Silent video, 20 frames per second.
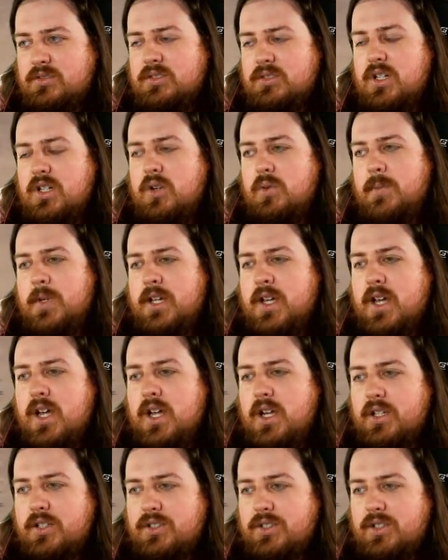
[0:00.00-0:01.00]
Oh my
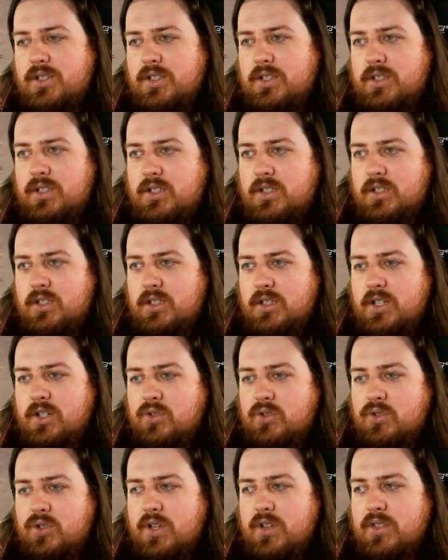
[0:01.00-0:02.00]
gosh. That
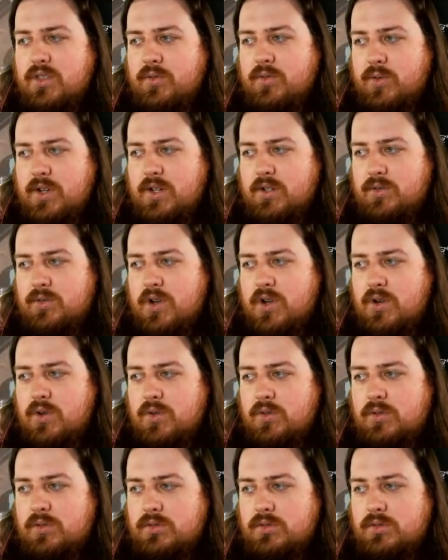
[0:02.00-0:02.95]
was like 3 in a row.